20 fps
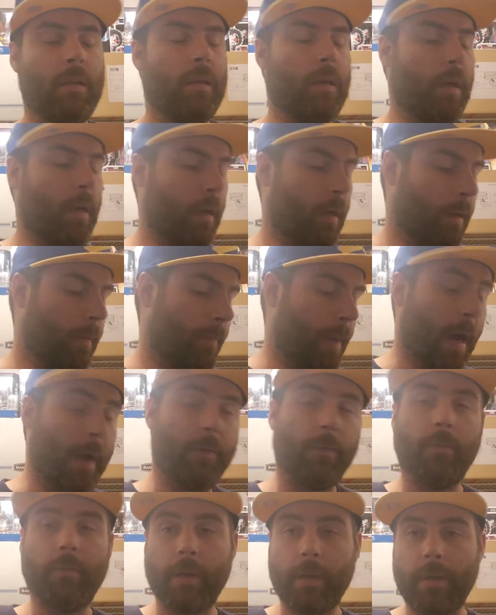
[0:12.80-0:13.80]
I
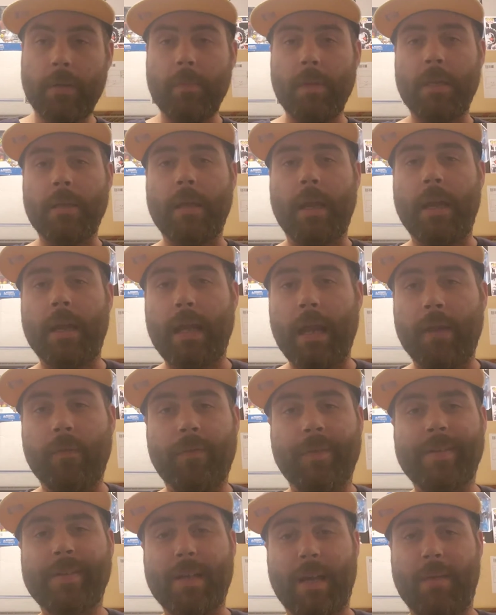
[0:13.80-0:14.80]
really mean that
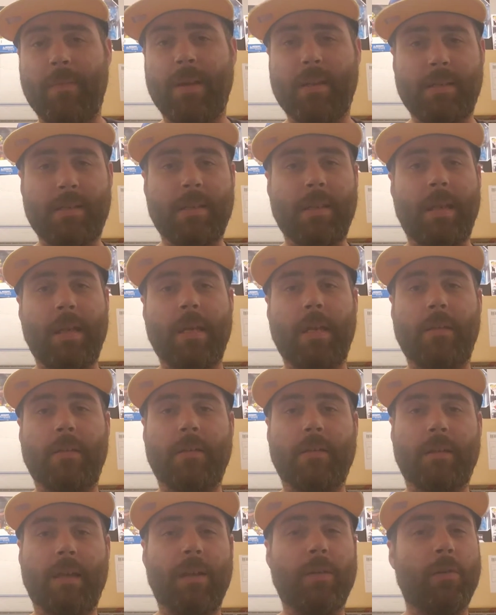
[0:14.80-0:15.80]
every time I say
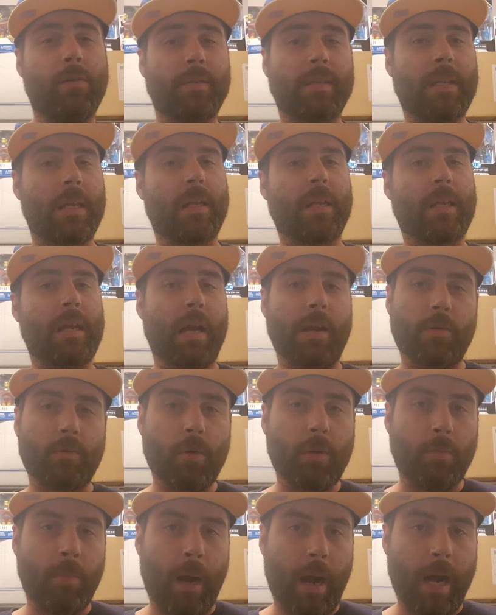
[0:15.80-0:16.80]
it. I know it's getting kind of
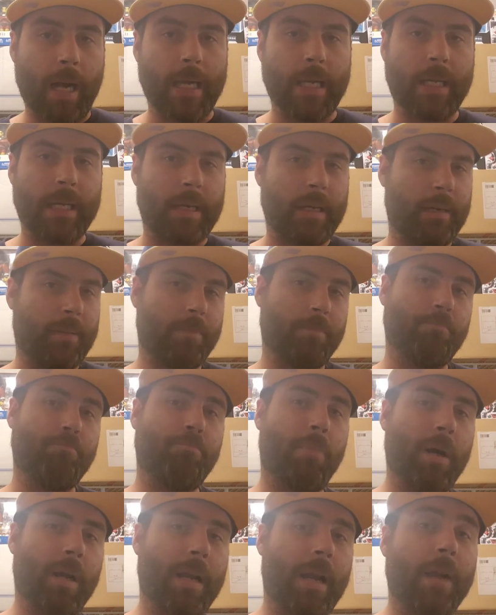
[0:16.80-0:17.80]
robotic,
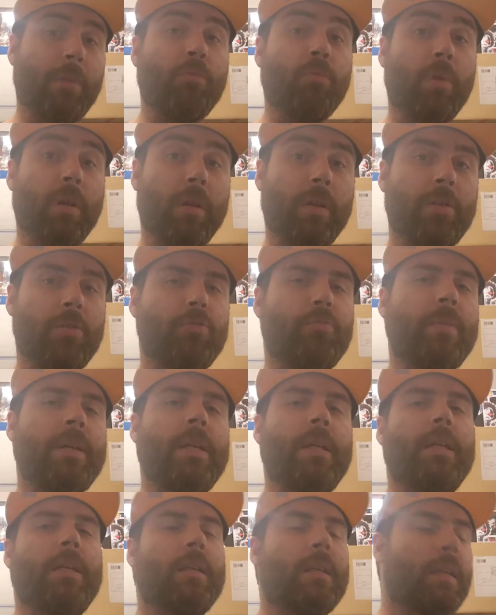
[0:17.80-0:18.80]
but I really do mean
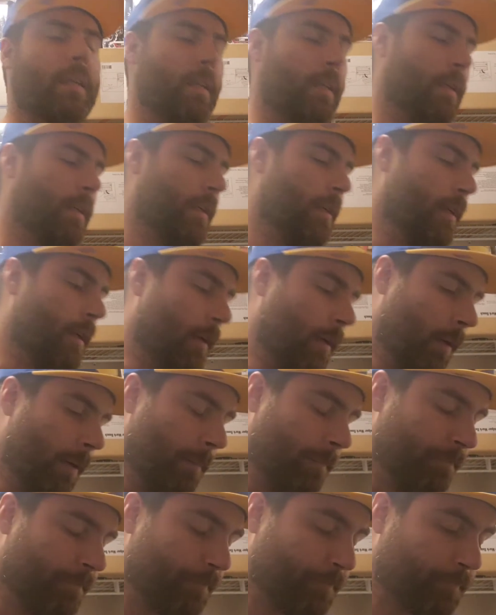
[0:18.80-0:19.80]
it.
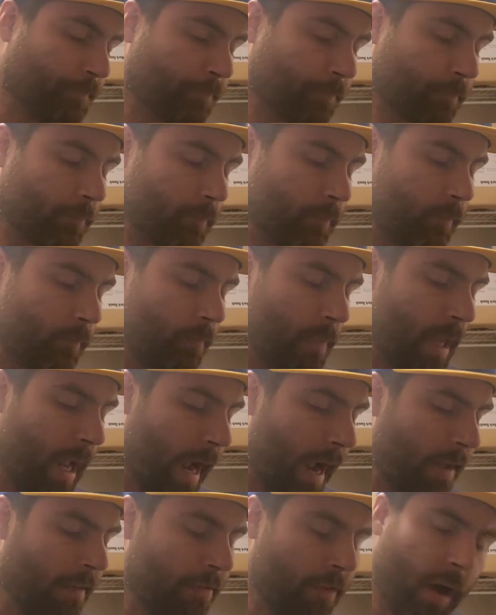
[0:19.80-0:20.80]
Um,
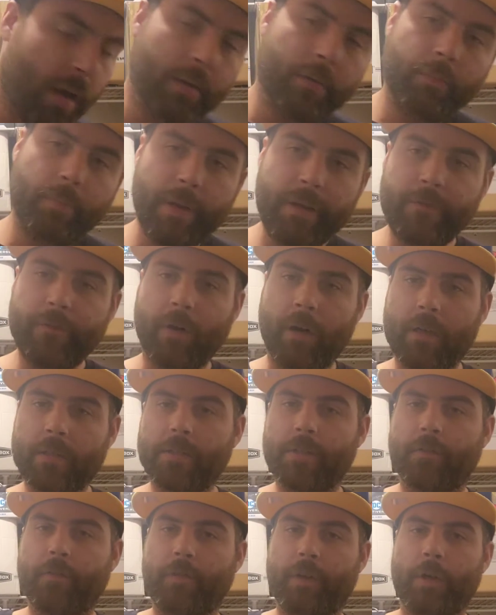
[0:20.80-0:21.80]
I thought it would be fun
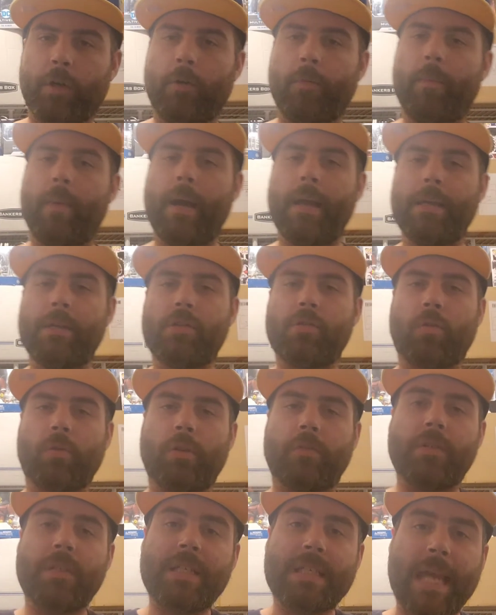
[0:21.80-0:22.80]
to film a sort
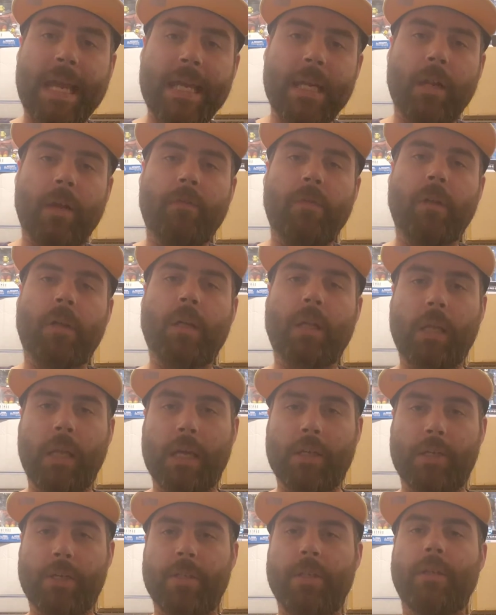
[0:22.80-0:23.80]
of state of the
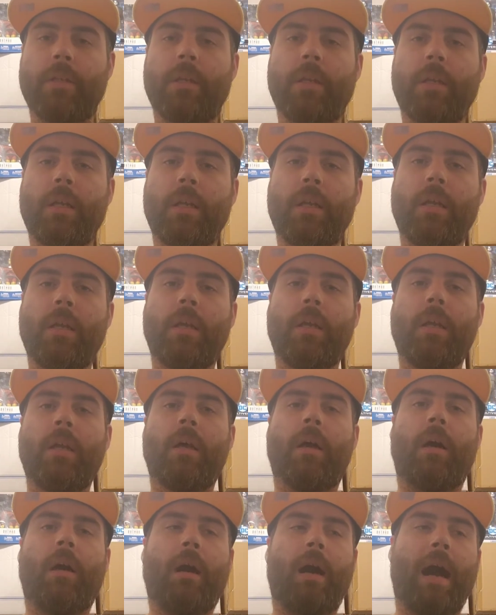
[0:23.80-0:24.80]
collection.
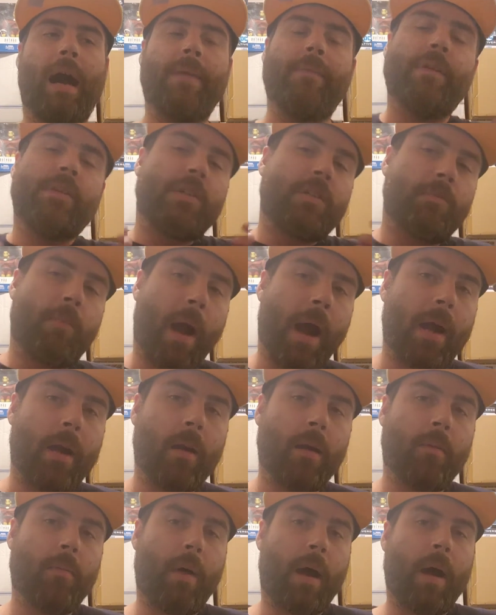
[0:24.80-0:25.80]
I'm
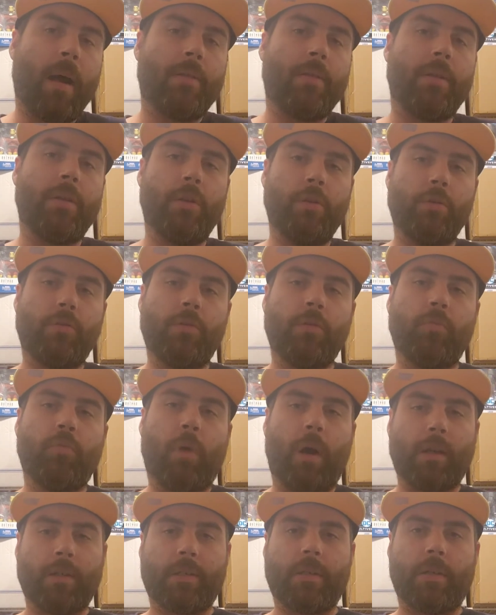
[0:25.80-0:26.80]
inspired by the YouTube
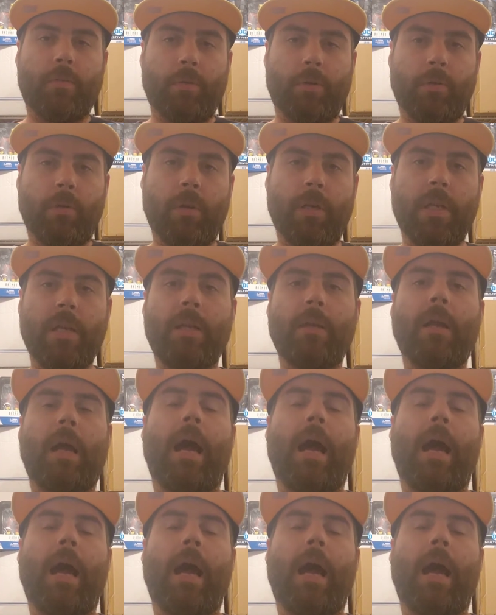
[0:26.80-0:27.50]
watch community.